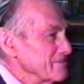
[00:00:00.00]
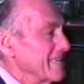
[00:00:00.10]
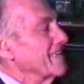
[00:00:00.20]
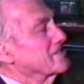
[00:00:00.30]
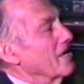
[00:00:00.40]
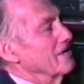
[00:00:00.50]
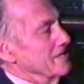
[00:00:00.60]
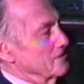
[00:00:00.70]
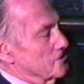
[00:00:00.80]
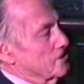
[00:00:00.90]
And I tell
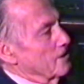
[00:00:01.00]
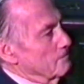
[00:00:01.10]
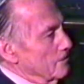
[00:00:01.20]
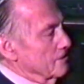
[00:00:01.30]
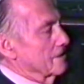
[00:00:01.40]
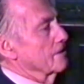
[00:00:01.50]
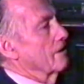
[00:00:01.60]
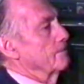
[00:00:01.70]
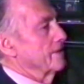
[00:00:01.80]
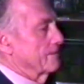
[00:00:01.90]
you, he's a terrible looking
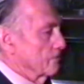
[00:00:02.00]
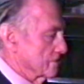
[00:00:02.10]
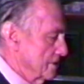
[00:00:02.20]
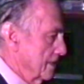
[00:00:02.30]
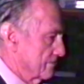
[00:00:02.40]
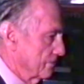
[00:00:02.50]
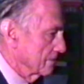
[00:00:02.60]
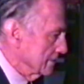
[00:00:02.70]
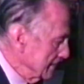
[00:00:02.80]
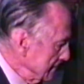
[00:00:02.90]
guy, but that wasn't his fault.
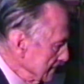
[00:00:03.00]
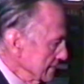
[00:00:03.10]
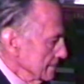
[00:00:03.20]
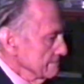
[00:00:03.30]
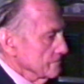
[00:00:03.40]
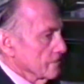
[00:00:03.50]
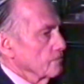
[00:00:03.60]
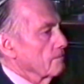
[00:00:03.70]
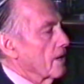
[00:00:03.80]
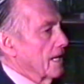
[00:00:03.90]

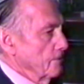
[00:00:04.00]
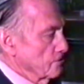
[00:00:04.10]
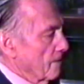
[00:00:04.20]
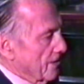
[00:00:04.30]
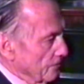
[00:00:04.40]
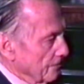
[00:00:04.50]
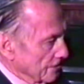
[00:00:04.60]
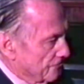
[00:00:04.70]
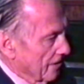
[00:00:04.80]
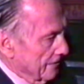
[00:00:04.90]
We'll blame his mother or
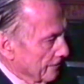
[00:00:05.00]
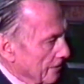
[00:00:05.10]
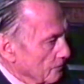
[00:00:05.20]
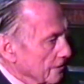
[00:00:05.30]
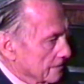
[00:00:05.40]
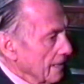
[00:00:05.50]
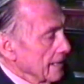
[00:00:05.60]
his father, I don't know which.